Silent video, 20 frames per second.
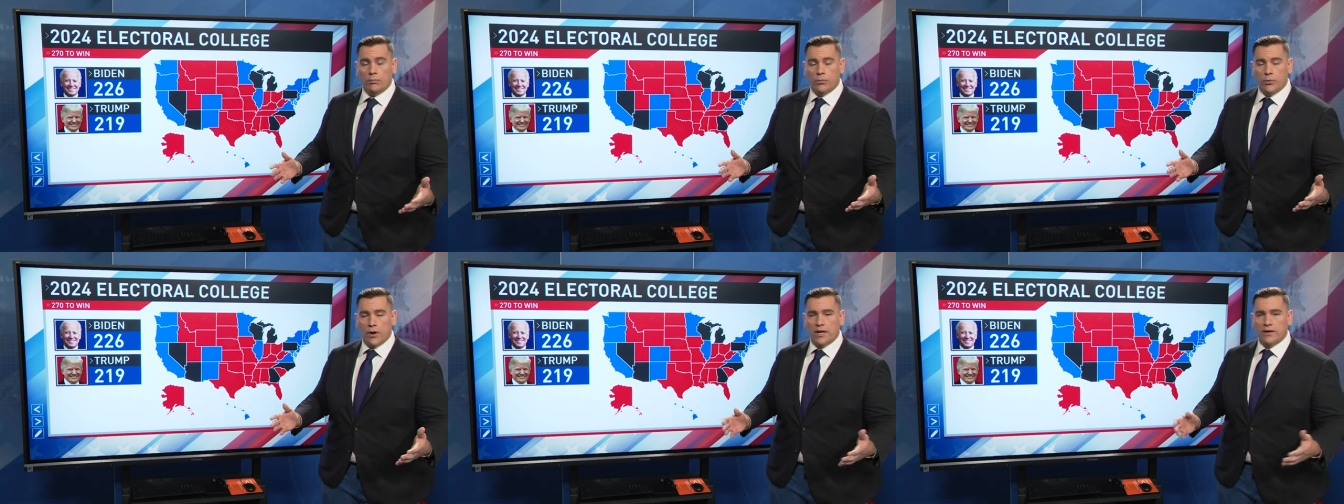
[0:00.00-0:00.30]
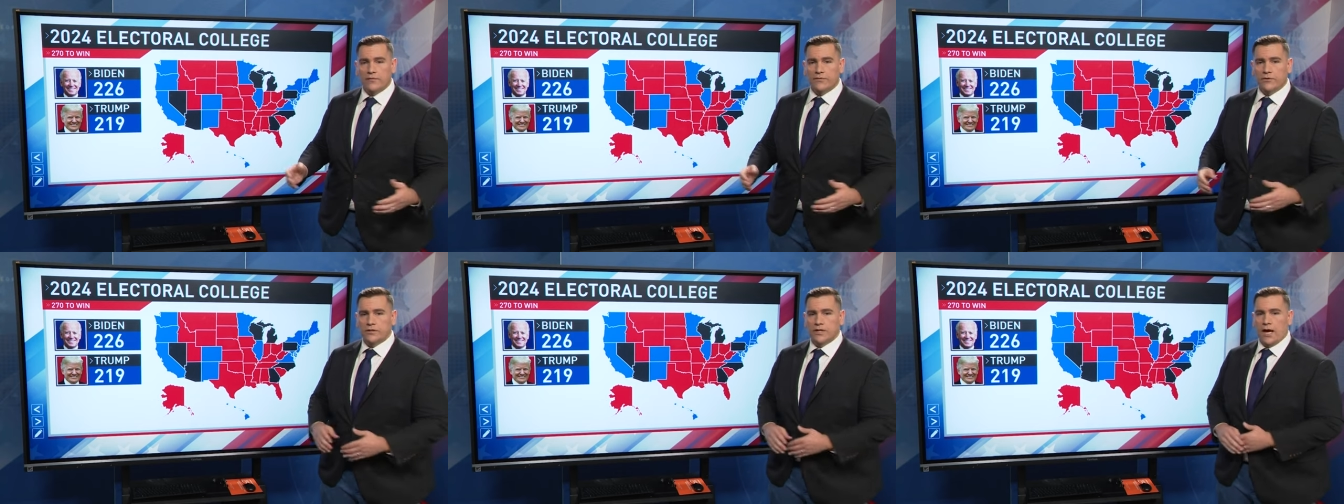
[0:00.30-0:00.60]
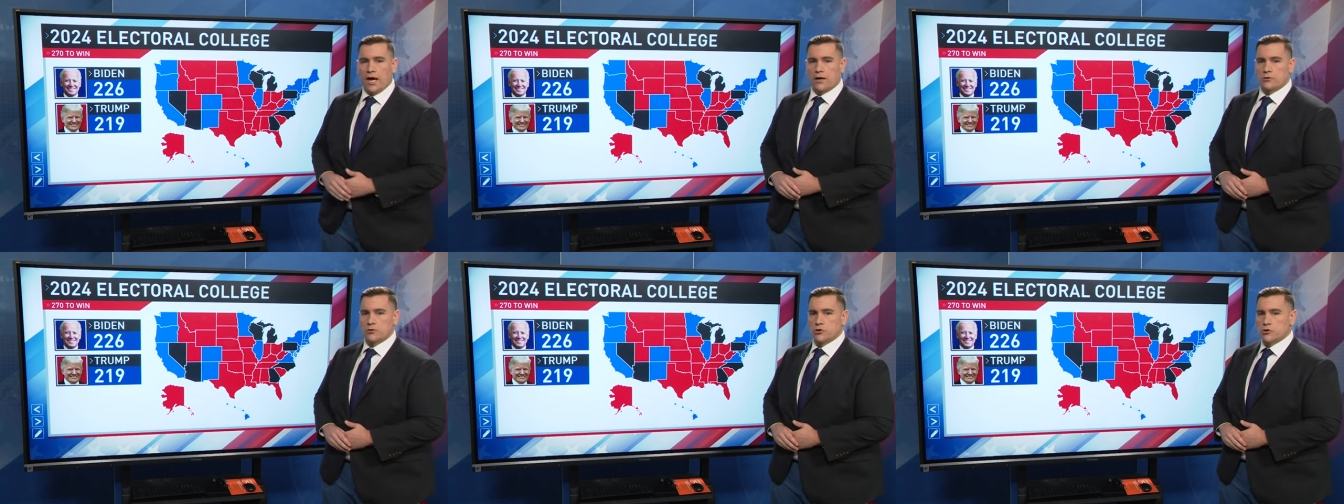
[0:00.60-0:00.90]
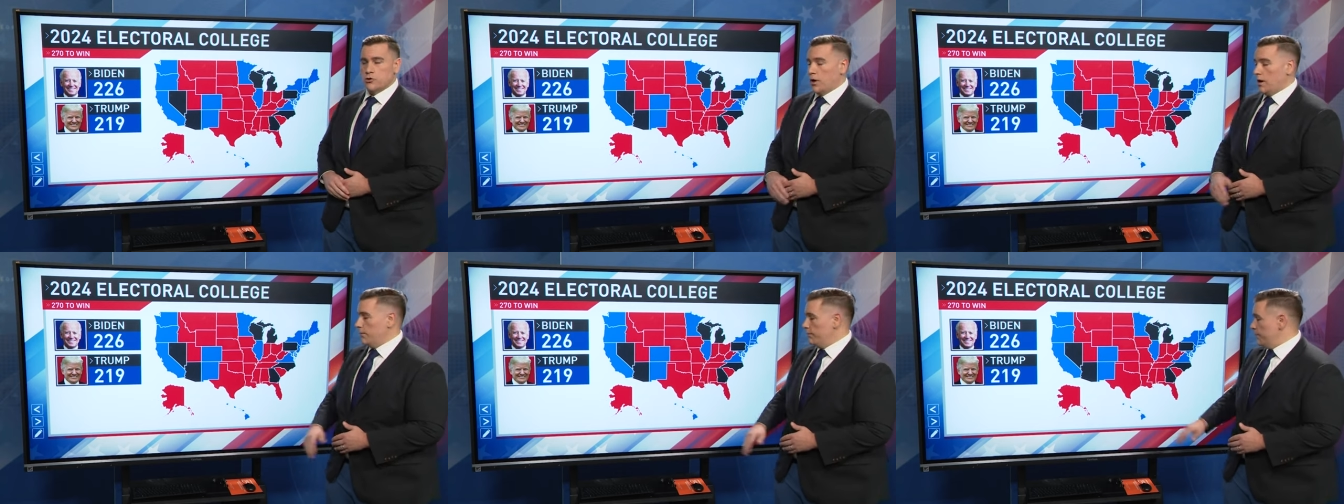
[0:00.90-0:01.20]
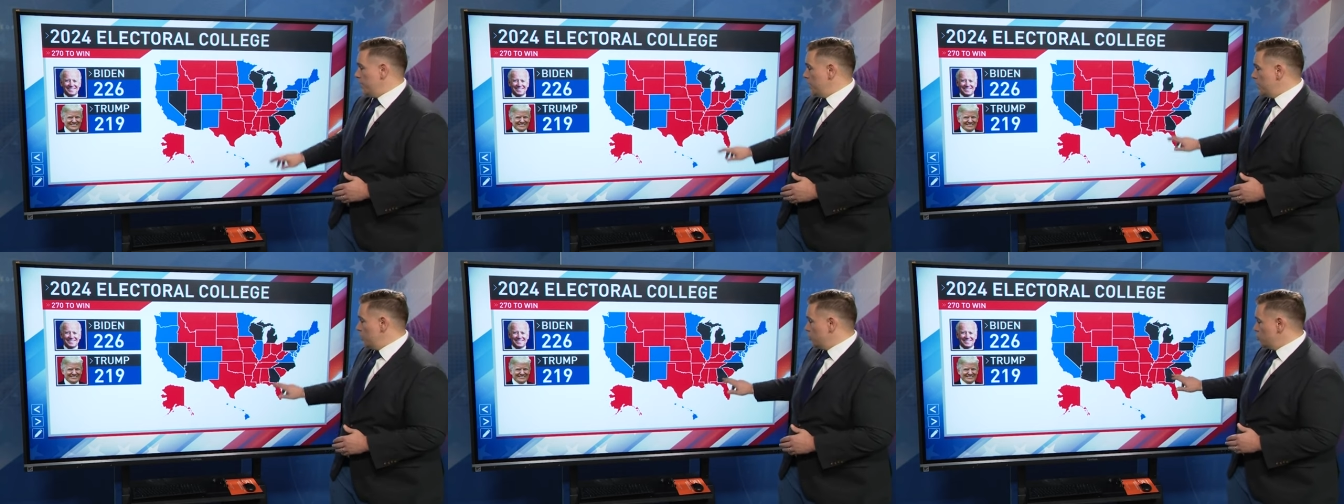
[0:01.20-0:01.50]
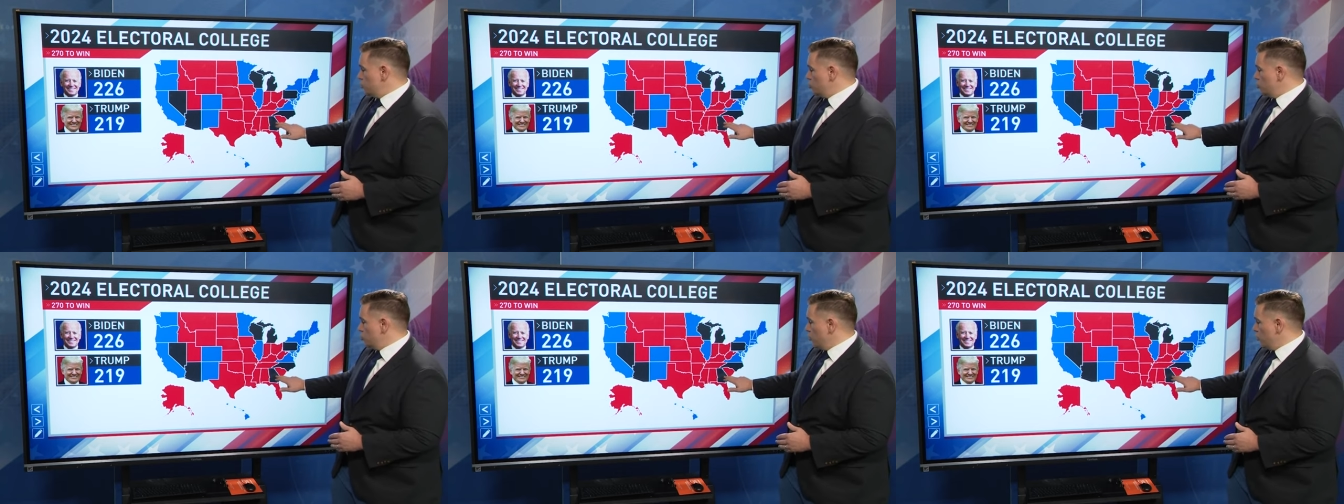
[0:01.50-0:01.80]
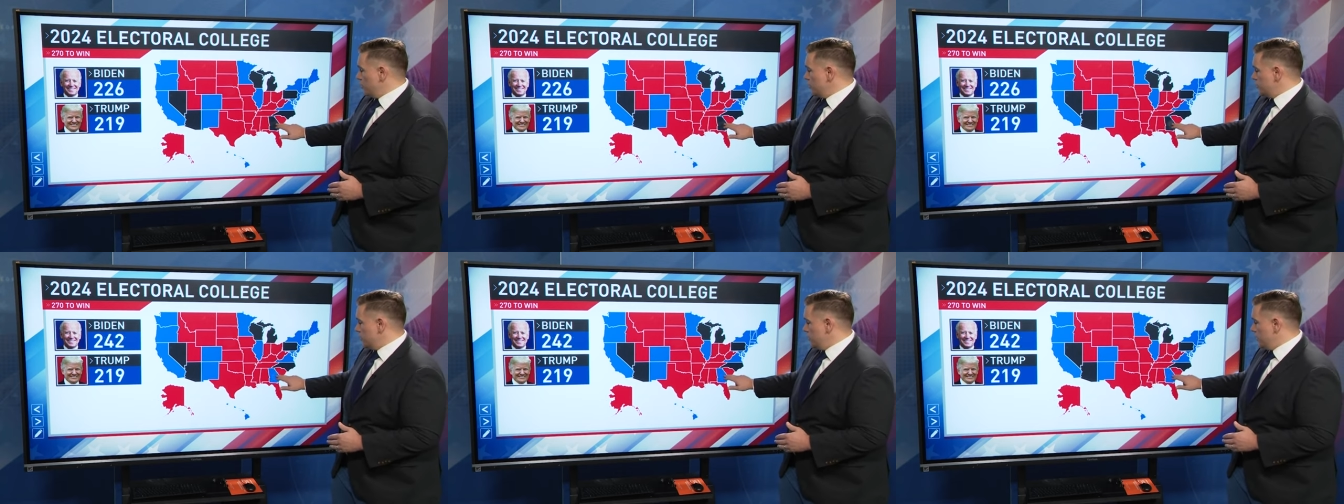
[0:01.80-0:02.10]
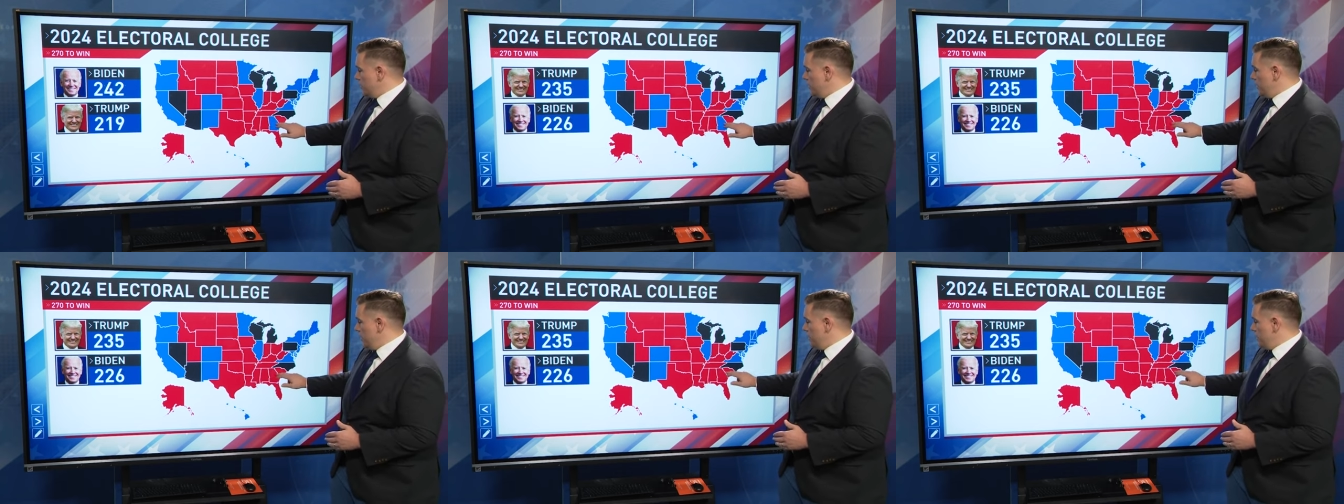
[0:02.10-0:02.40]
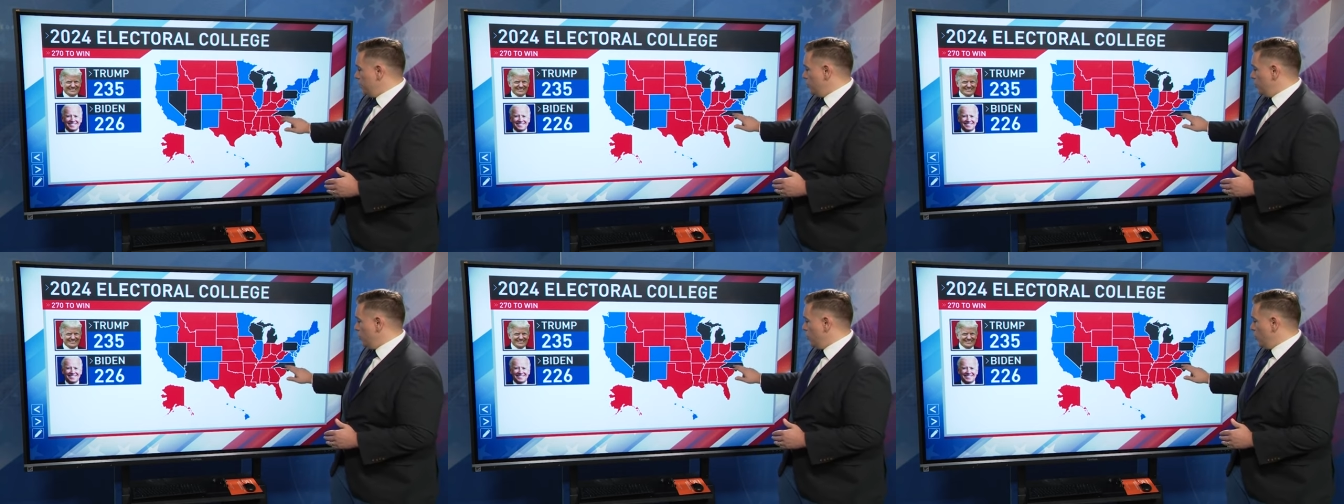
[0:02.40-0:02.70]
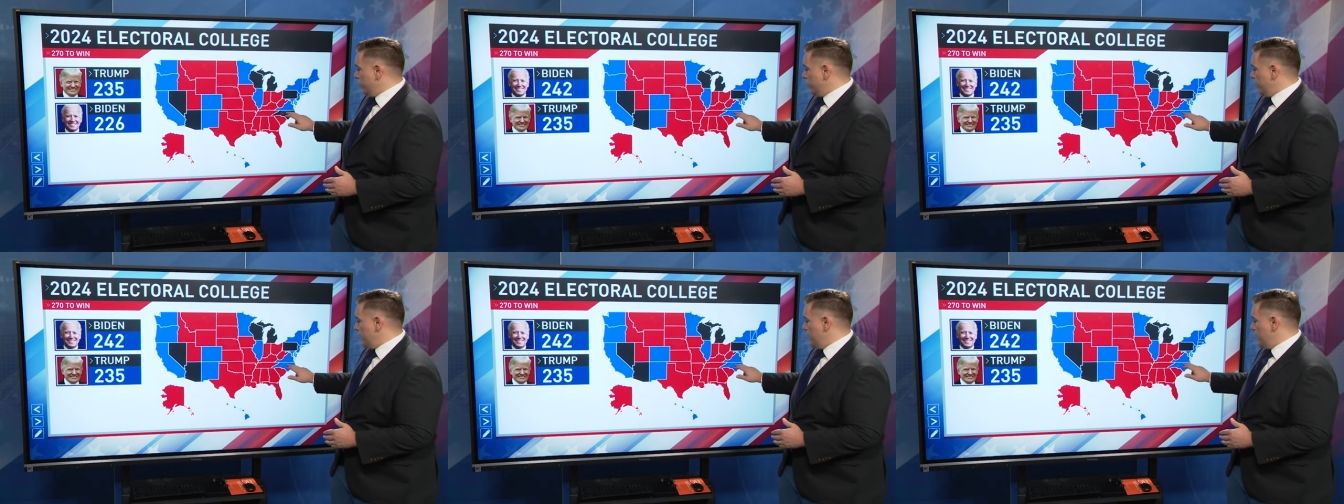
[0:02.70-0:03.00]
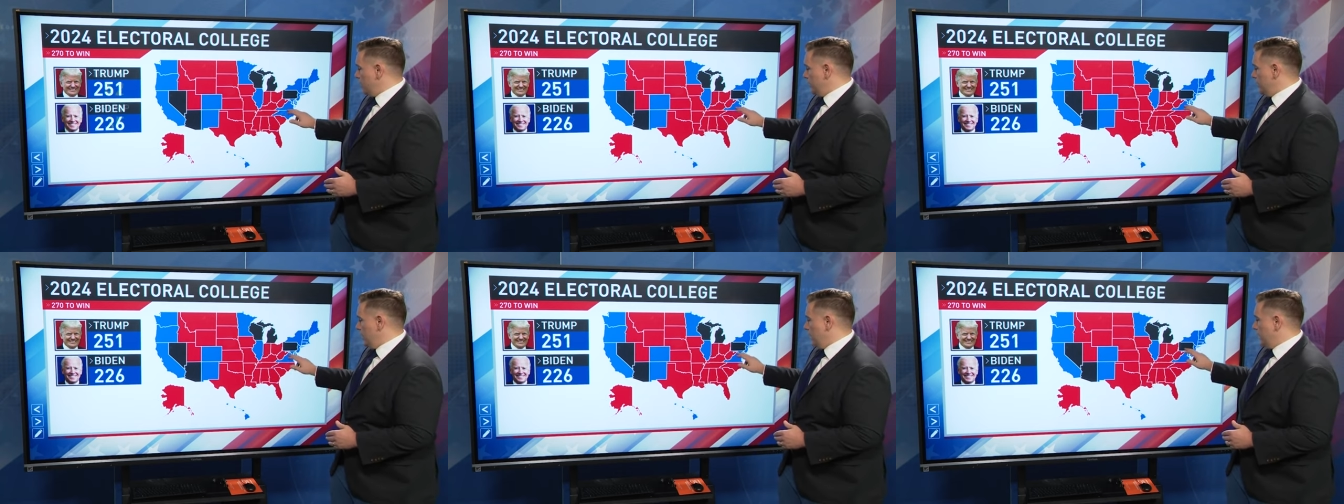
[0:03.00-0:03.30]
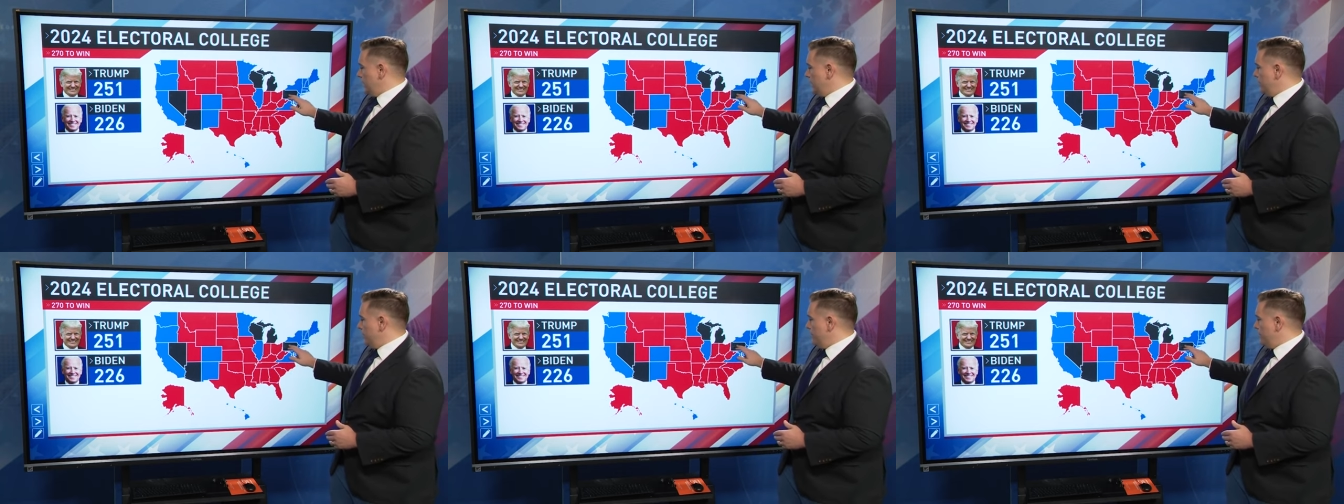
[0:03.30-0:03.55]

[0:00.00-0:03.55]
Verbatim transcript: break for Donald Trump, Georgia, North Carolina,